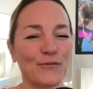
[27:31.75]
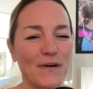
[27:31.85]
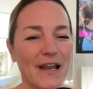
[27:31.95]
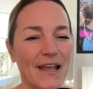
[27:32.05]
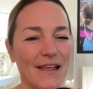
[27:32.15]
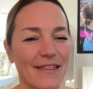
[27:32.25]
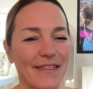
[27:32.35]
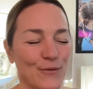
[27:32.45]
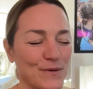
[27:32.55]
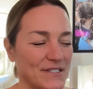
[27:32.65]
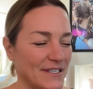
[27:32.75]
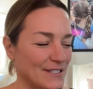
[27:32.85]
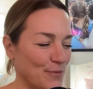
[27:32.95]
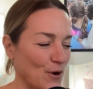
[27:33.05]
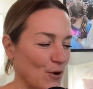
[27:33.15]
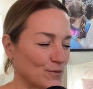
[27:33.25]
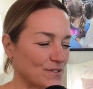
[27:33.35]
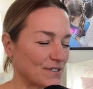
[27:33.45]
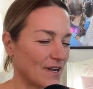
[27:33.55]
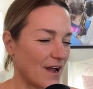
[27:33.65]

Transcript: funny? There was this post,